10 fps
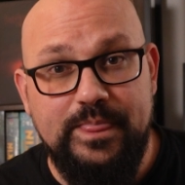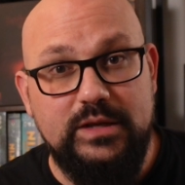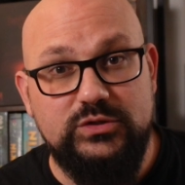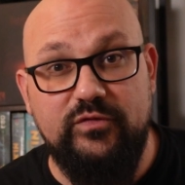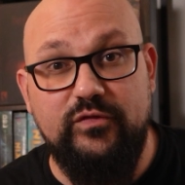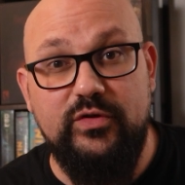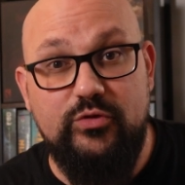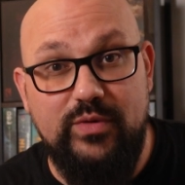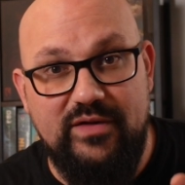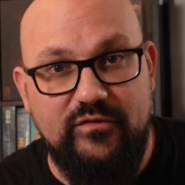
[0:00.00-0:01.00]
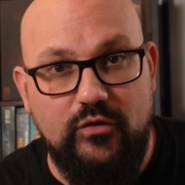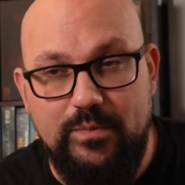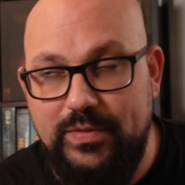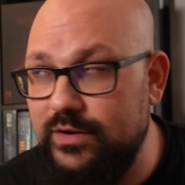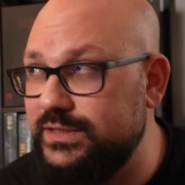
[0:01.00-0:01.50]
So for 3 and 4
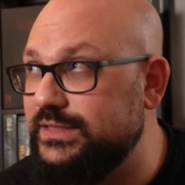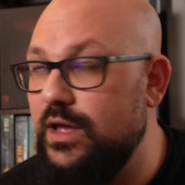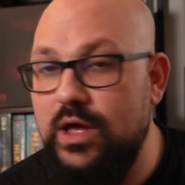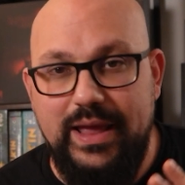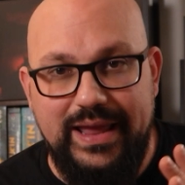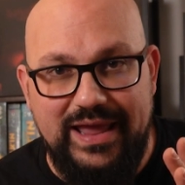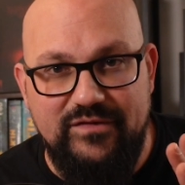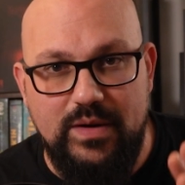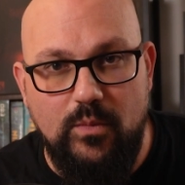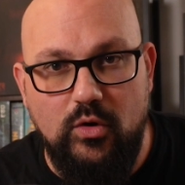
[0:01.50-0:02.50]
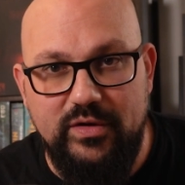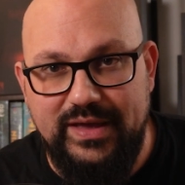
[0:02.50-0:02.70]
players, even more,